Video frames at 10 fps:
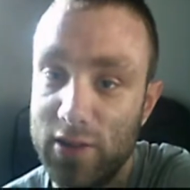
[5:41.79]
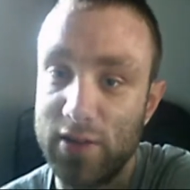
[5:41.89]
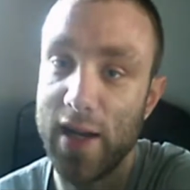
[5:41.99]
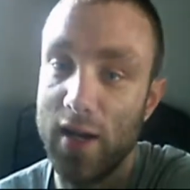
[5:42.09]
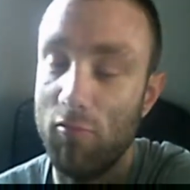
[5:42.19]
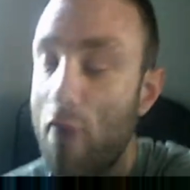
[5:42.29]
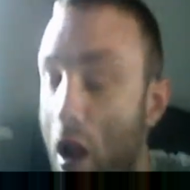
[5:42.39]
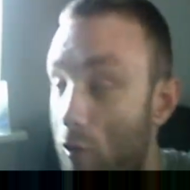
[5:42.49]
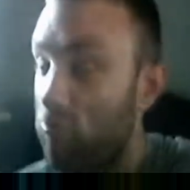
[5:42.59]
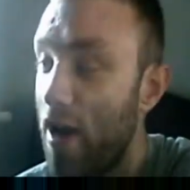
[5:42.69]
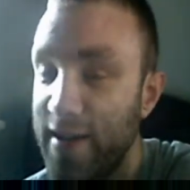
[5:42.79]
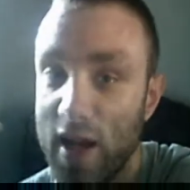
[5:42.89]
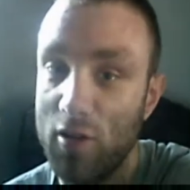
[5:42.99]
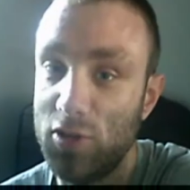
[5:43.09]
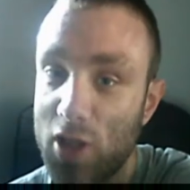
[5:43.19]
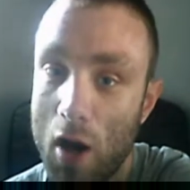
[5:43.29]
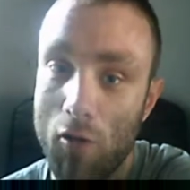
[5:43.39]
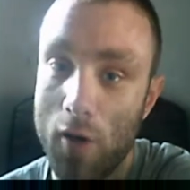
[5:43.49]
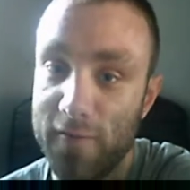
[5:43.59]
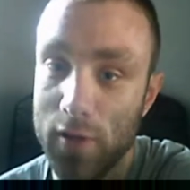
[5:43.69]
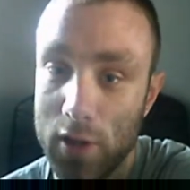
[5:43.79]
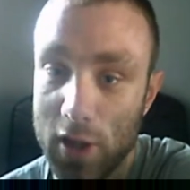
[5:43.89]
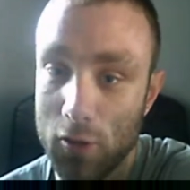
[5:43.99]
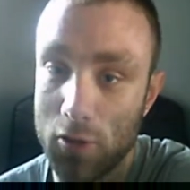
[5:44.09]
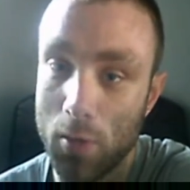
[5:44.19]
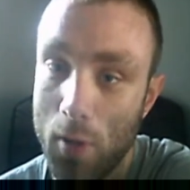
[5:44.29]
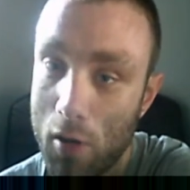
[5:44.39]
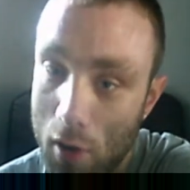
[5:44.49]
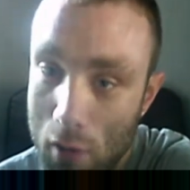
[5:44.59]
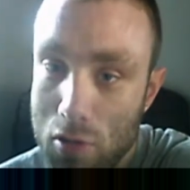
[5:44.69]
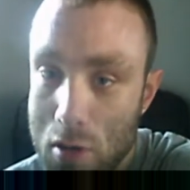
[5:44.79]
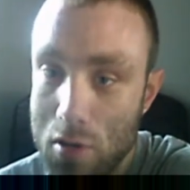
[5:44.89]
uh, radio show off until tomorrow.